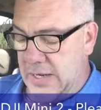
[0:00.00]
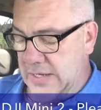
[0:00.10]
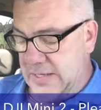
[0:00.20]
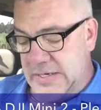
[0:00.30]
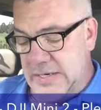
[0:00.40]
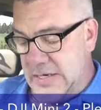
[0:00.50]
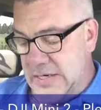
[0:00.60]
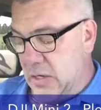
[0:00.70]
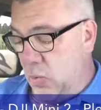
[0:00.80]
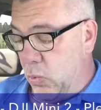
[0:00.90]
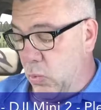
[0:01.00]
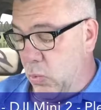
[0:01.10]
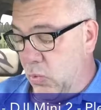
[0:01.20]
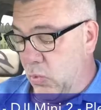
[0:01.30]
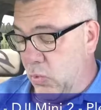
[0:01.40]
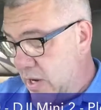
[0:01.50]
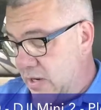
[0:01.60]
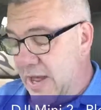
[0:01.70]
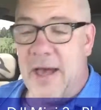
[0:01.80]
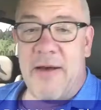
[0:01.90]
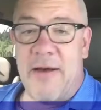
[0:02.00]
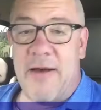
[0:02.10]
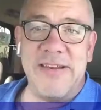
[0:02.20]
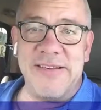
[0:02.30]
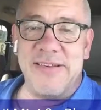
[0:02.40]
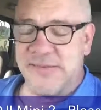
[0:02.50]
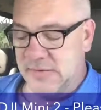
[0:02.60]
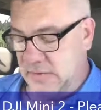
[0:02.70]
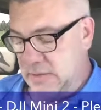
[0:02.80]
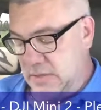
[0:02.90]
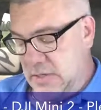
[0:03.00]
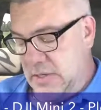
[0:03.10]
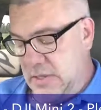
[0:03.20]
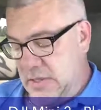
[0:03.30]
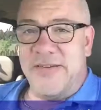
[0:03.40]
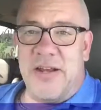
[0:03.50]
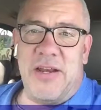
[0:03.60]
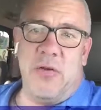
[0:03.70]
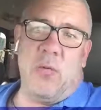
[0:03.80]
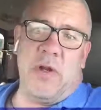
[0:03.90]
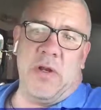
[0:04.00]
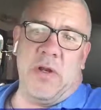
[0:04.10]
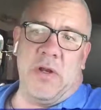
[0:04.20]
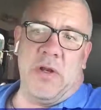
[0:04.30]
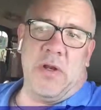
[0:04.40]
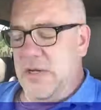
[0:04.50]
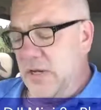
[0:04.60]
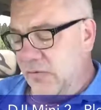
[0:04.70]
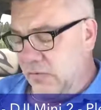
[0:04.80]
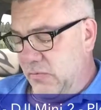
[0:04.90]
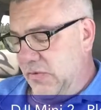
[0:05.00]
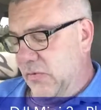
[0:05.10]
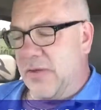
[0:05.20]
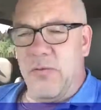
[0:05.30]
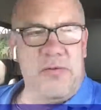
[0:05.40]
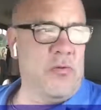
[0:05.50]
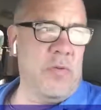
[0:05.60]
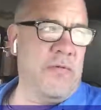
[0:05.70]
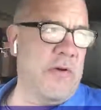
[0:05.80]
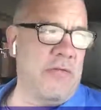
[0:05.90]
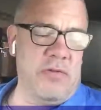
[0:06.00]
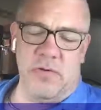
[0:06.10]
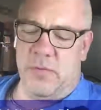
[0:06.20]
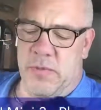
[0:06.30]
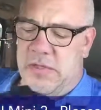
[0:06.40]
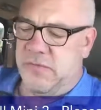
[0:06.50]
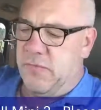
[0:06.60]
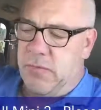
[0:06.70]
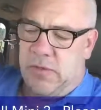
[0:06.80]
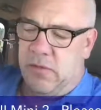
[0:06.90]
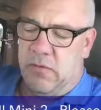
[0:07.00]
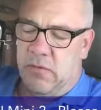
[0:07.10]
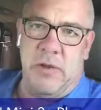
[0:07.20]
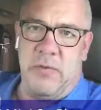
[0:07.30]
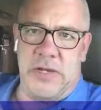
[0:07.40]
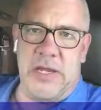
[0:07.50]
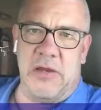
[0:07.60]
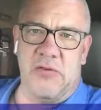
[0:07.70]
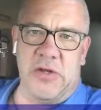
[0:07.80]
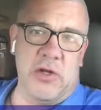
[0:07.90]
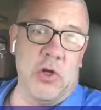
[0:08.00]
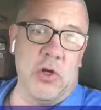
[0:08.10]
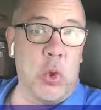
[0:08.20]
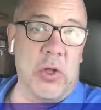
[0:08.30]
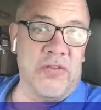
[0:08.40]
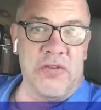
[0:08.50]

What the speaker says: I was not required to have a license, I studied and went and got one. And here's the reason. I think it was 25 or 30 bucks for me to do it. Anyway, again, check your local